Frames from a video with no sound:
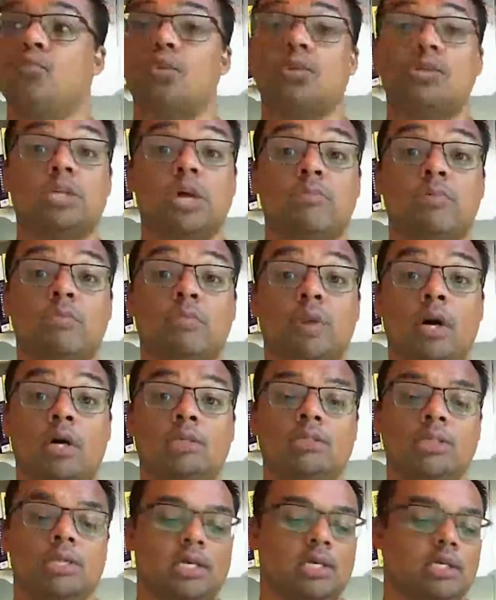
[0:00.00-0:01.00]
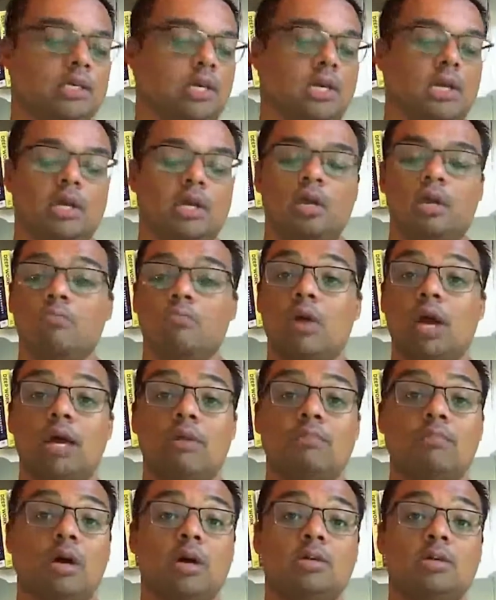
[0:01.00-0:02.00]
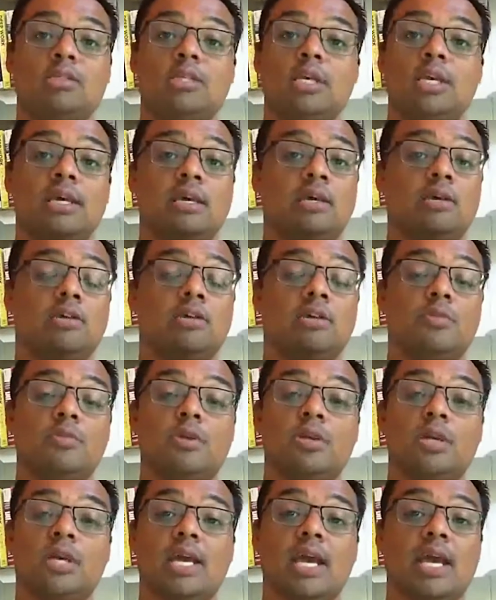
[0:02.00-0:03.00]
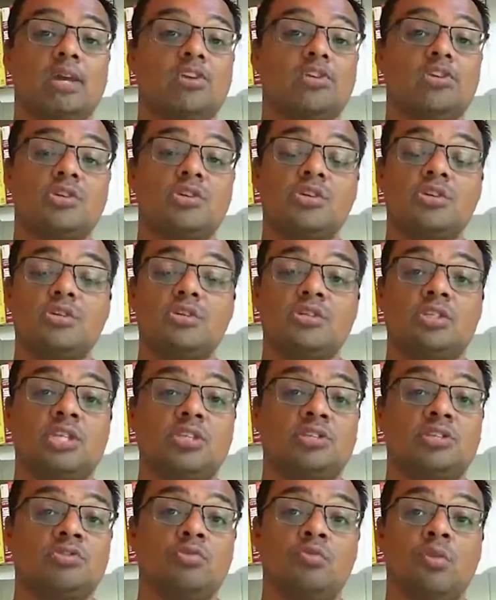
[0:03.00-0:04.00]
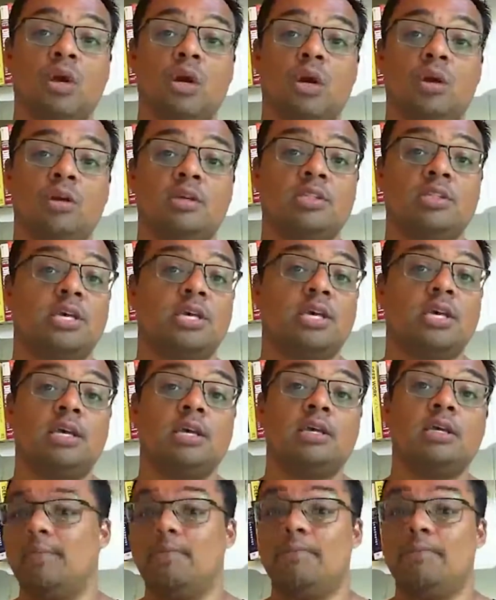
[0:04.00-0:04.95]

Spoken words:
What type of marketing? Brand marketing, communications, digital marketing,